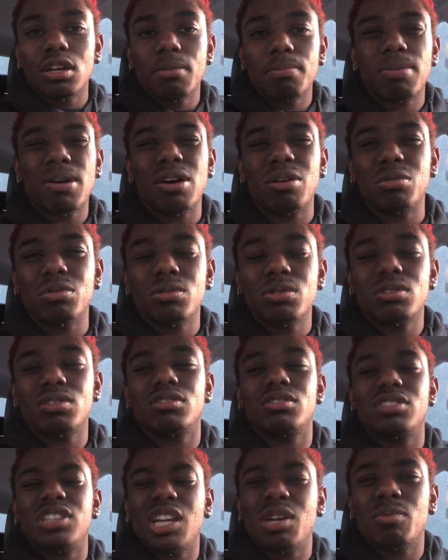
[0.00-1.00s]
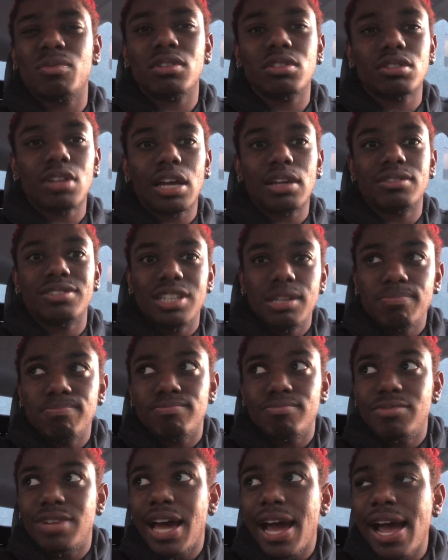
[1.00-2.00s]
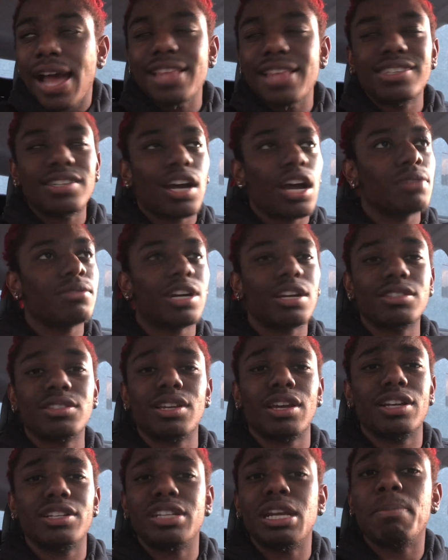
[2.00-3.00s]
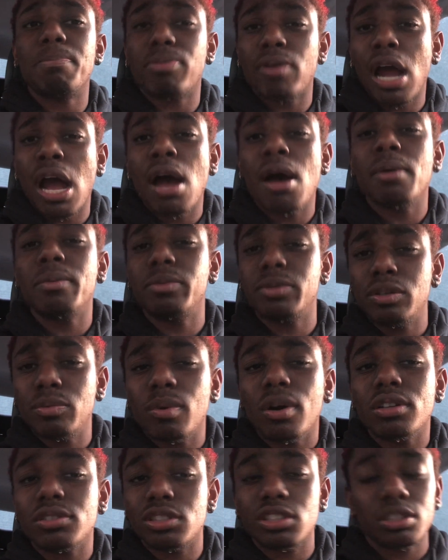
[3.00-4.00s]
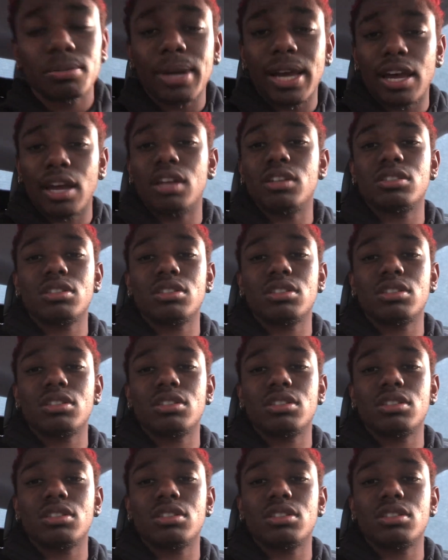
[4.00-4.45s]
bro, she want, like, she nine times out of ten, she probably wants to smash.